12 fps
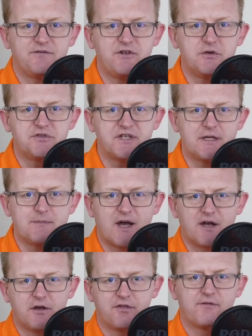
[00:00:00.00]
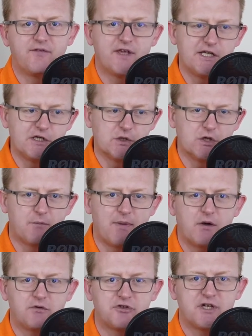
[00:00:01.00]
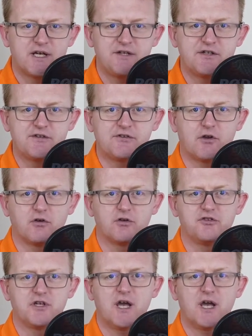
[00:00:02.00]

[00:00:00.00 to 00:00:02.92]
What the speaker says: if you see my other video about changing sockets,